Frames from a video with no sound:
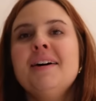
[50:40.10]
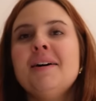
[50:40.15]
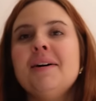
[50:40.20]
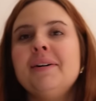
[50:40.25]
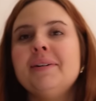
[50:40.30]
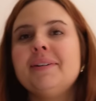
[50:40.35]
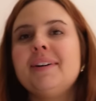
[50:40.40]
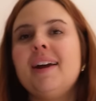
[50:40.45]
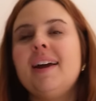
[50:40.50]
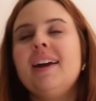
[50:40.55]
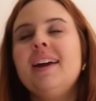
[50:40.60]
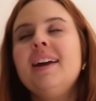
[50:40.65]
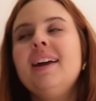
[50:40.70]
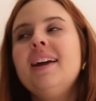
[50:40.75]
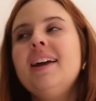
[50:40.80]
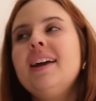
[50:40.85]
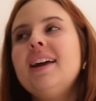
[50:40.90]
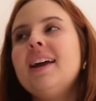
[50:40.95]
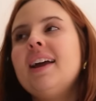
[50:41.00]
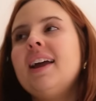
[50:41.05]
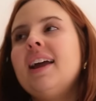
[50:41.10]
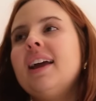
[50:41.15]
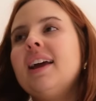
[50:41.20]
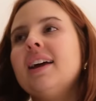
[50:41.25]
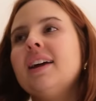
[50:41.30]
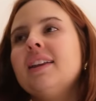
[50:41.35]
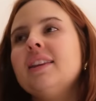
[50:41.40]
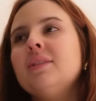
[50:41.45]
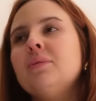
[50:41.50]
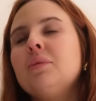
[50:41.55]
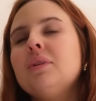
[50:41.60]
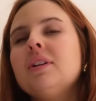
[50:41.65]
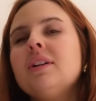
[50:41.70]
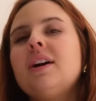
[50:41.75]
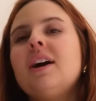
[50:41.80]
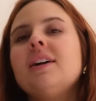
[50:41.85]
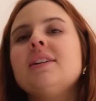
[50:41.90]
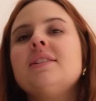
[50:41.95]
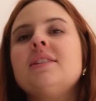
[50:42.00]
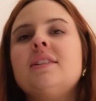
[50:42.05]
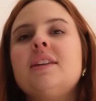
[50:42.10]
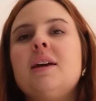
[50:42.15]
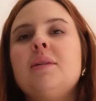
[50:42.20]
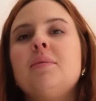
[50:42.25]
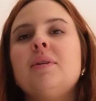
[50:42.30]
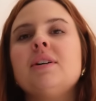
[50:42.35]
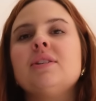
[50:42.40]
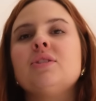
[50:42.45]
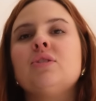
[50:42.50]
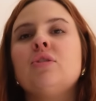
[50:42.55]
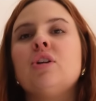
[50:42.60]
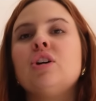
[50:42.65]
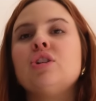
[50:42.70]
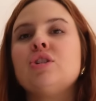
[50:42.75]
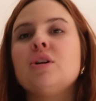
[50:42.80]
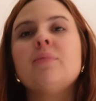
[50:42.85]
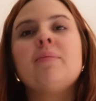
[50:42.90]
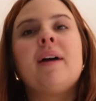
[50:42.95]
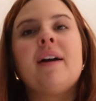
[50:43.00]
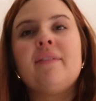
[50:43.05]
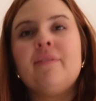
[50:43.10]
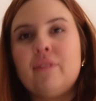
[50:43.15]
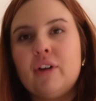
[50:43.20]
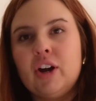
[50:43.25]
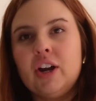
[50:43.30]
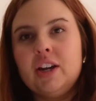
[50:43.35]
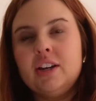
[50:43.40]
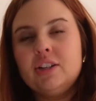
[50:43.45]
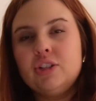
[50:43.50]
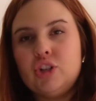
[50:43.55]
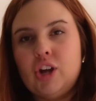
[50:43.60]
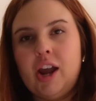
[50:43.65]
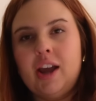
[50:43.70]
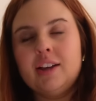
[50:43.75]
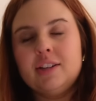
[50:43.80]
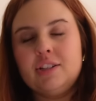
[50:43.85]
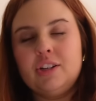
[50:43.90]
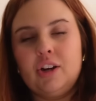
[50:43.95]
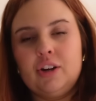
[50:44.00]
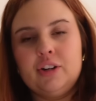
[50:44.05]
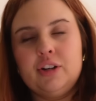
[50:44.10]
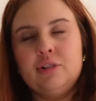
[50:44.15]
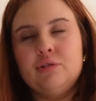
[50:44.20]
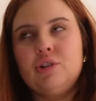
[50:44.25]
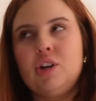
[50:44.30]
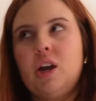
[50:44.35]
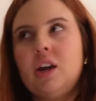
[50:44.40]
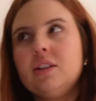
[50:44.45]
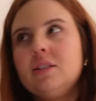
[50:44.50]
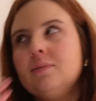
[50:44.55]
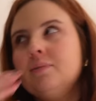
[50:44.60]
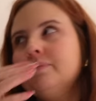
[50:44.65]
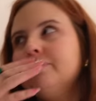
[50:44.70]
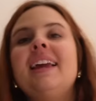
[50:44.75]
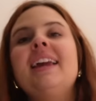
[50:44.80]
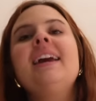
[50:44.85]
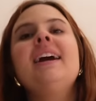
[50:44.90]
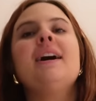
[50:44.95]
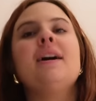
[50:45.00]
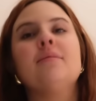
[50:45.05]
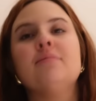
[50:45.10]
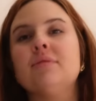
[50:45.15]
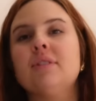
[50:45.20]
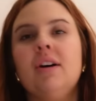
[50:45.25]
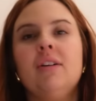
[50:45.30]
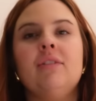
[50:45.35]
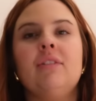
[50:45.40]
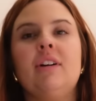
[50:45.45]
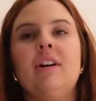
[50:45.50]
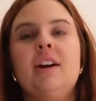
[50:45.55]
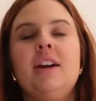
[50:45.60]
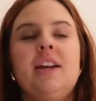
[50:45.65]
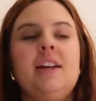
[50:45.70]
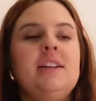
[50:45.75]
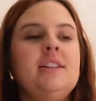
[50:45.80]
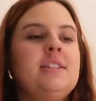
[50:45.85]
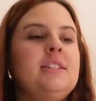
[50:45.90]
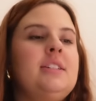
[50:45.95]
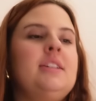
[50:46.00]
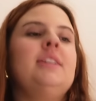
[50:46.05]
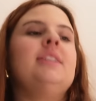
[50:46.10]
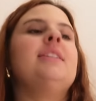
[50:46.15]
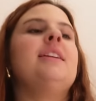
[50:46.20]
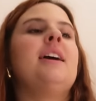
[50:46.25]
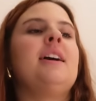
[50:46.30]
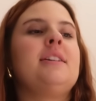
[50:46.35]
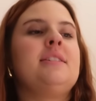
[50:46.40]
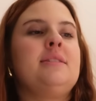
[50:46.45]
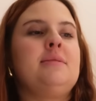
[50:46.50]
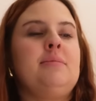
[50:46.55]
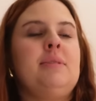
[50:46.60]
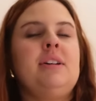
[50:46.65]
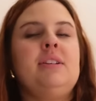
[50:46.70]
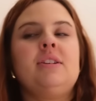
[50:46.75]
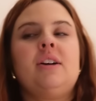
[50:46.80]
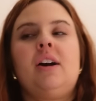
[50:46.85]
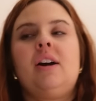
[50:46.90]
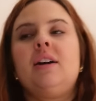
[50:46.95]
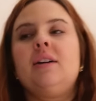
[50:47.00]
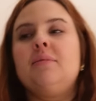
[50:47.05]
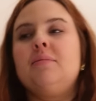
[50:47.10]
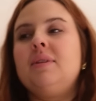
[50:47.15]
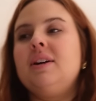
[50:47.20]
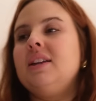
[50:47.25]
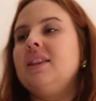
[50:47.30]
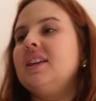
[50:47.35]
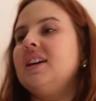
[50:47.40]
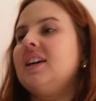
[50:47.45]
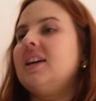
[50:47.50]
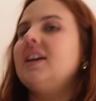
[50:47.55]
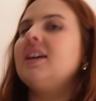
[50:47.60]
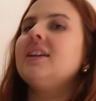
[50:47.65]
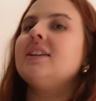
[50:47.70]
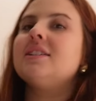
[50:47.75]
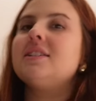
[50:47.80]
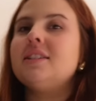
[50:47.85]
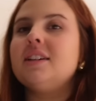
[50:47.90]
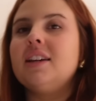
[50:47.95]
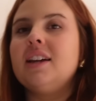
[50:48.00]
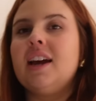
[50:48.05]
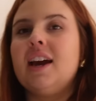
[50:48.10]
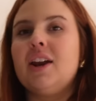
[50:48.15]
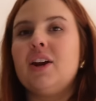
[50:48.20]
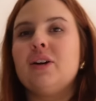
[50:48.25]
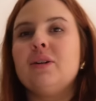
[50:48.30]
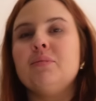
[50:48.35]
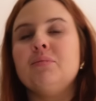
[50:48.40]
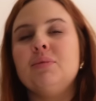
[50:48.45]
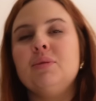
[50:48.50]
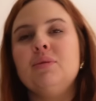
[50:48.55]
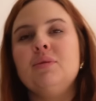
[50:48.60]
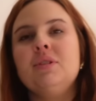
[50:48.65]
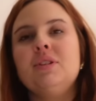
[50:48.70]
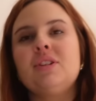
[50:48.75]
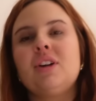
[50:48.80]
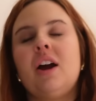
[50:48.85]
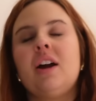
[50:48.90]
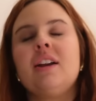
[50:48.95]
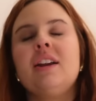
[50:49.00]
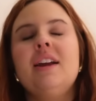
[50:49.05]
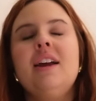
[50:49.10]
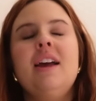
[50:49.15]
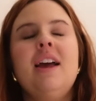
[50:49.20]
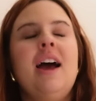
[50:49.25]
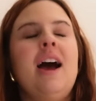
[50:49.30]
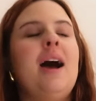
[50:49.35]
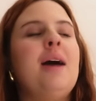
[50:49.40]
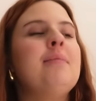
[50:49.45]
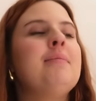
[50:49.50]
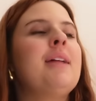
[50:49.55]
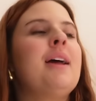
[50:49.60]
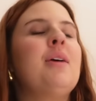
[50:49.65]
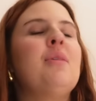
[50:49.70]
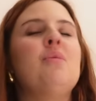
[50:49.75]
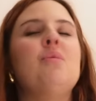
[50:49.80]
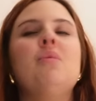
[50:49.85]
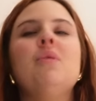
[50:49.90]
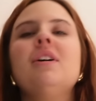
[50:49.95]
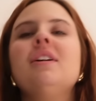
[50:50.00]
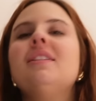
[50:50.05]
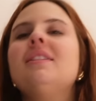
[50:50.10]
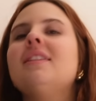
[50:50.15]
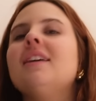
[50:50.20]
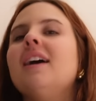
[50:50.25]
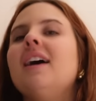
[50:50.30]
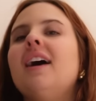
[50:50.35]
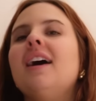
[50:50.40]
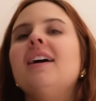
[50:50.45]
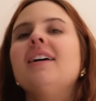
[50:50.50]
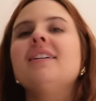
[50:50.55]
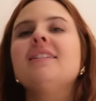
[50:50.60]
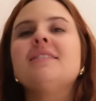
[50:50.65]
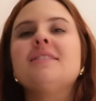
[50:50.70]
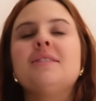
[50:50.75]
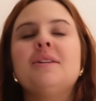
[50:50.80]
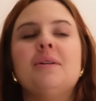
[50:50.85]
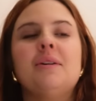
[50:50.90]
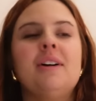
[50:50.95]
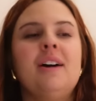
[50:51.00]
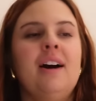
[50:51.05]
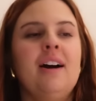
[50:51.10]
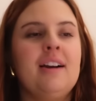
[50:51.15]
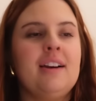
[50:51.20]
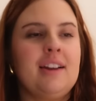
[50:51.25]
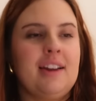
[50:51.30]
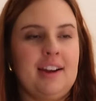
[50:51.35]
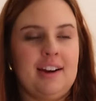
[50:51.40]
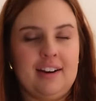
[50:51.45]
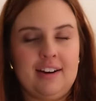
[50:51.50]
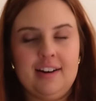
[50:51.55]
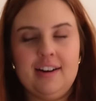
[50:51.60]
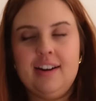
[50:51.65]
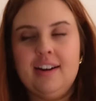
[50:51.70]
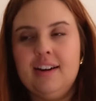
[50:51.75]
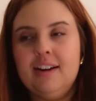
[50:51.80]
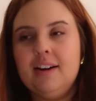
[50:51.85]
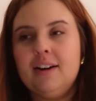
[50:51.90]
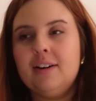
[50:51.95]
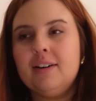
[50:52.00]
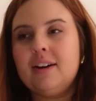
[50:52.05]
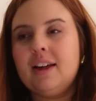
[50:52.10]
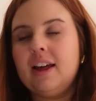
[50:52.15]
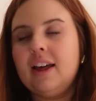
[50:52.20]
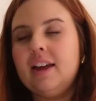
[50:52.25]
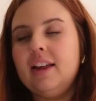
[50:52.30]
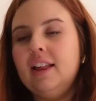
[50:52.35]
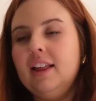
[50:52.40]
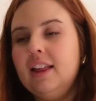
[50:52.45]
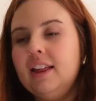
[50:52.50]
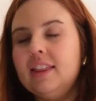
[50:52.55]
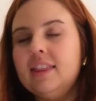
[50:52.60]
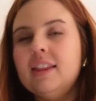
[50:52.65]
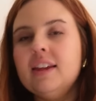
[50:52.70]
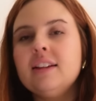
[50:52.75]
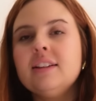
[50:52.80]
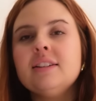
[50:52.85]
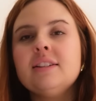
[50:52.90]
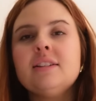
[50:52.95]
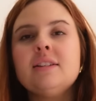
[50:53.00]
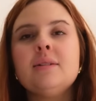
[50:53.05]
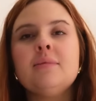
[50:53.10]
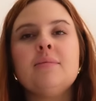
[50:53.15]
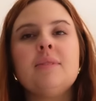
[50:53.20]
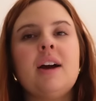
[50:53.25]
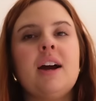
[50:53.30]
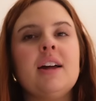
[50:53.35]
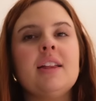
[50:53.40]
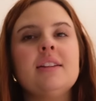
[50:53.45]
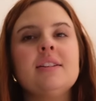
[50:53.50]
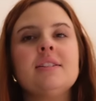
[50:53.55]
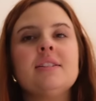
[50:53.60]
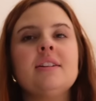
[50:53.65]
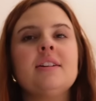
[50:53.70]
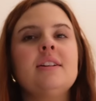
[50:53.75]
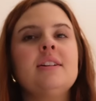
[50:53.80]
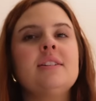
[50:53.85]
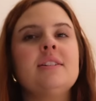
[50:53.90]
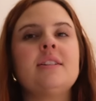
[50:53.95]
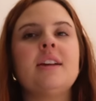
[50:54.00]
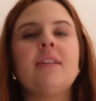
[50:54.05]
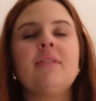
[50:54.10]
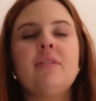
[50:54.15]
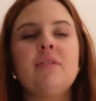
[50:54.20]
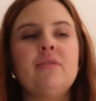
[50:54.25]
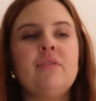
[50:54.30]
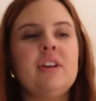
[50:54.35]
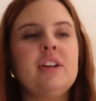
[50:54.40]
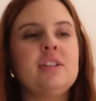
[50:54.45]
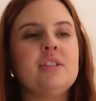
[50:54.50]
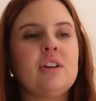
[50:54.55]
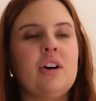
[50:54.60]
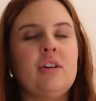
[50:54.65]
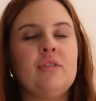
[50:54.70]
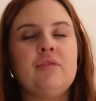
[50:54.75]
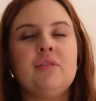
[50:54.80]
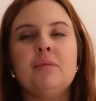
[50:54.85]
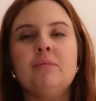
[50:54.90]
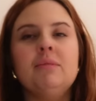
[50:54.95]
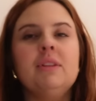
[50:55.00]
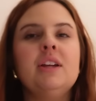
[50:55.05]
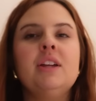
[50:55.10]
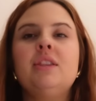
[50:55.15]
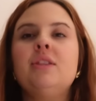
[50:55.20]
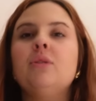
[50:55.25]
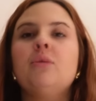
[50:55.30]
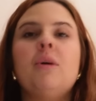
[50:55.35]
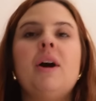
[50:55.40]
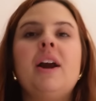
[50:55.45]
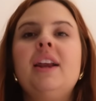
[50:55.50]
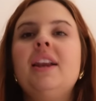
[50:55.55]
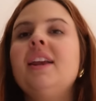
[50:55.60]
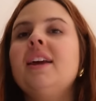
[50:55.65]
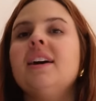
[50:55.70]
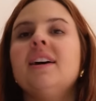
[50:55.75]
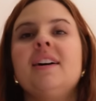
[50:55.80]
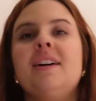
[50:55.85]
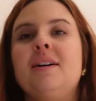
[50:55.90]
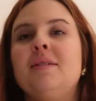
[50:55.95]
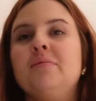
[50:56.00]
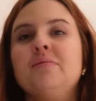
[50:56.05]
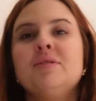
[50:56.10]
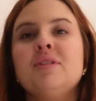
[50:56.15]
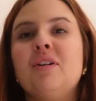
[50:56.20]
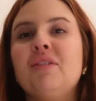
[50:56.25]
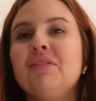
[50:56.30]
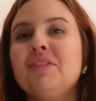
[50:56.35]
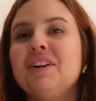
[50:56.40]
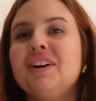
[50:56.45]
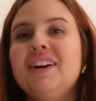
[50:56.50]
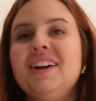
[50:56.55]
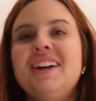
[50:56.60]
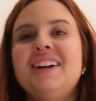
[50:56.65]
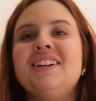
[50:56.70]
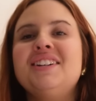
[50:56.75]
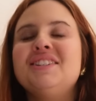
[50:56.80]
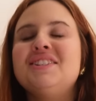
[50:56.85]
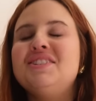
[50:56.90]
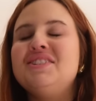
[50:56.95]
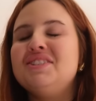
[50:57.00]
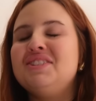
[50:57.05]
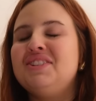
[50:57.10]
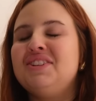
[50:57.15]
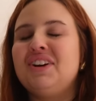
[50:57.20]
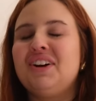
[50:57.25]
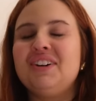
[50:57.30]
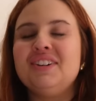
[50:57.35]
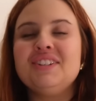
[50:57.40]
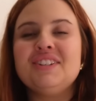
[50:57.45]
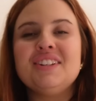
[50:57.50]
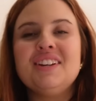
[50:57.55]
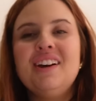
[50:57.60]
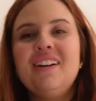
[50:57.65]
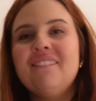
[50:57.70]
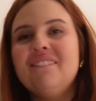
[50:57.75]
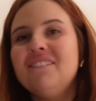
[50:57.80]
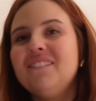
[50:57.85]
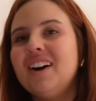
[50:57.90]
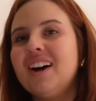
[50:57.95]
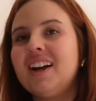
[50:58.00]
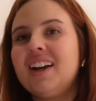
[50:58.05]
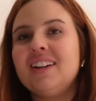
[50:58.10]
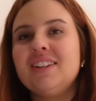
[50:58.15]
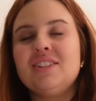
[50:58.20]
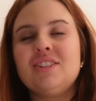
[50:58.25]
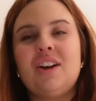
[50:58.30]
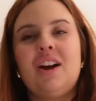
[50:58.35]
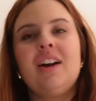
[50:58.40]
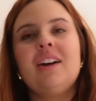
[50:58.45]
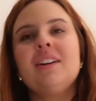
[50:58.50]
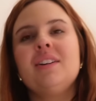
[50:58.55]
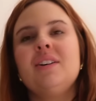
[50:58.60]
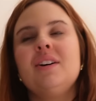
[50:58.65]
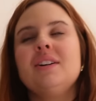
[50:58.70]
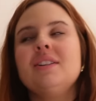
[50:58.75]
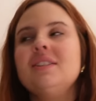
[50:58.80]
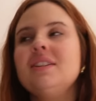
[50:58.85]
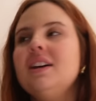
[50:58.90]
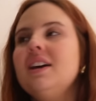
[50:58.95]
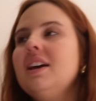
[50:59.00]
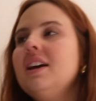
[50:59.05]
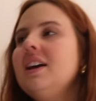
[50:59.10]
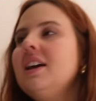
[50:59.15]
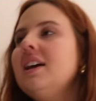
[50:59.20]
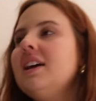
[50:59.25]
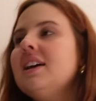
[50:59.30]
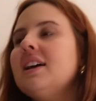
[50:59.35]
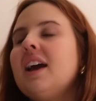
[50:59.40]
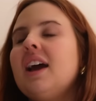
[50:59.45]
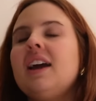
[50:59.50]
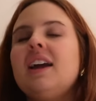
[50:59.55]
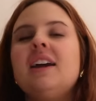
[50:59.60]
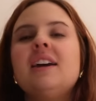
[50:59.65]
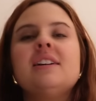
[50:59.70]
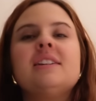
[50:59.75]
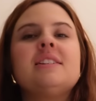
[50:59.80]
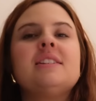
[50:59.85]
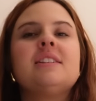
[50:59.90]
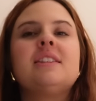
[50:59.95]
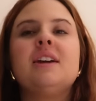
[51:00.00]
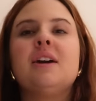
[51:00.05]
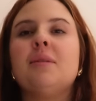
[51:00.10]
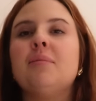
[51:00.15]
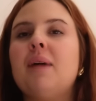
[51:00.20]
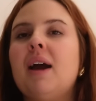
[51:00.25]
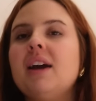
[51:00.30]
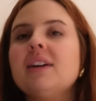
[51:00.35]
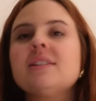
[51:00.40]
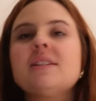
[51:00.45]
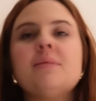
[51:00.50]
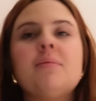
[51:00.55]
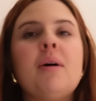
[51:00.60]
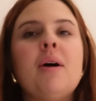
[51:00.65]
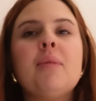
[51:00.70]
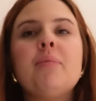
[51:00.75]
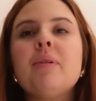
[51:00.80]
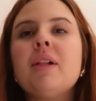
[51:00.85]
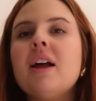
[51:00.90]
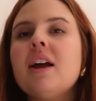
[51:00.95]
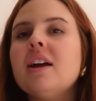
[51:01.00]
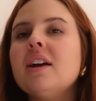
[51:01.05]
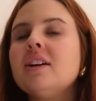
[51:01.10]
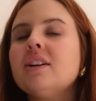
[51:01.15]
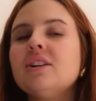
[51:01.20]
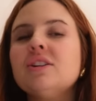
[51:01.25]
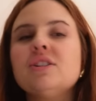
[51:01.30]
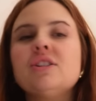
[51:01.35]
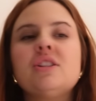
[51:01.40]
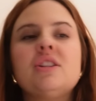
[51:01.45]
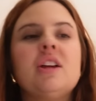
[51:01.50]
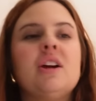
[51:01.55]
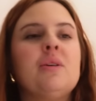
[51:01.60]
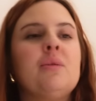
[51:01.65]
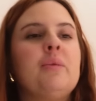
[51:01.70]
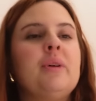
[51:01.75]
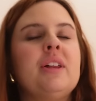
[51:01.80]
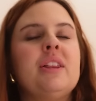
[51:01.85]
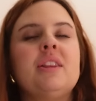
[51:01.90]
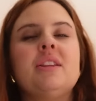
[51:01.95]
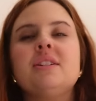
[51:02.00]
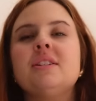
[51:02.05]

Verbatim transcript: Okay. And one of the guys at the table has a crush on my friend, Jazz. Y'all know Jazz. He comes over. He's sitting next to me, talking to me. The kid is sitting at our booth talking. I'm like, what the hell is going on here? Okay. Then some guy that's literally seven feet tall from Lithuania comes over and starts fucking talking to us. I guess they're basketball players. They're with